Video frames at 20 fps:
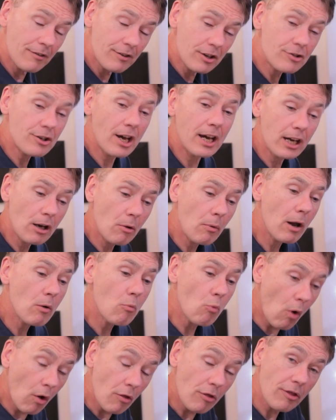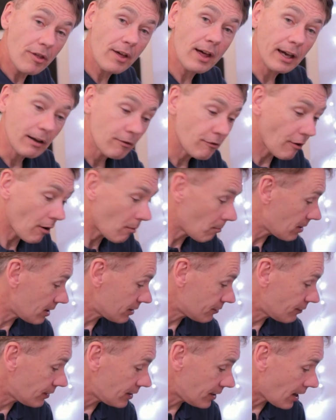if you take away one thing from
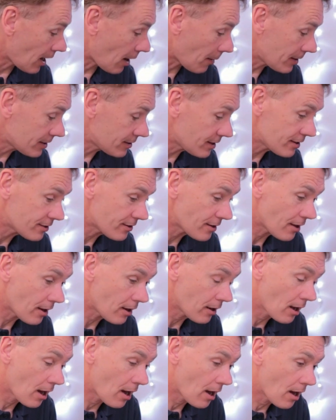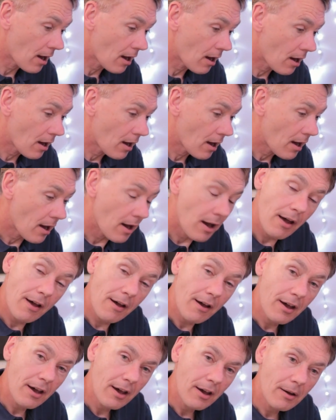this video, it is that
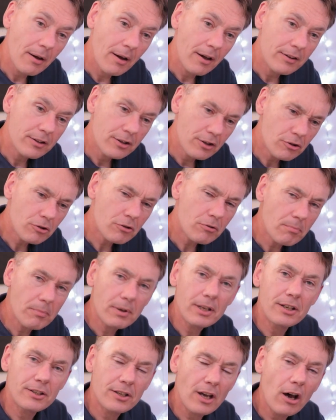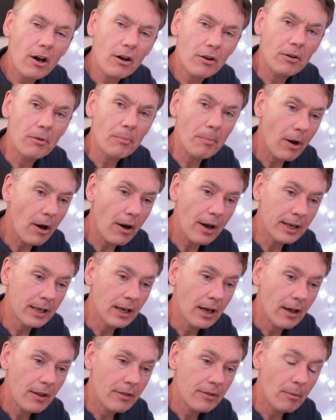you shouldn't be disheartened by
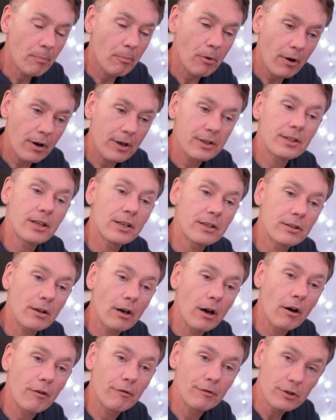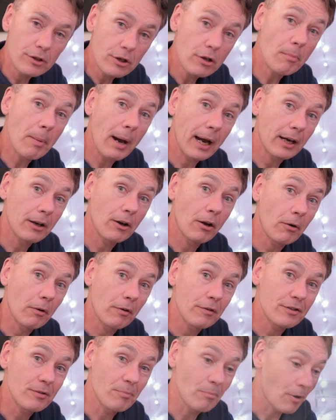the prices of new Bang &
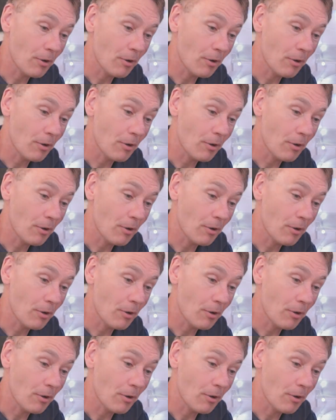Olufsen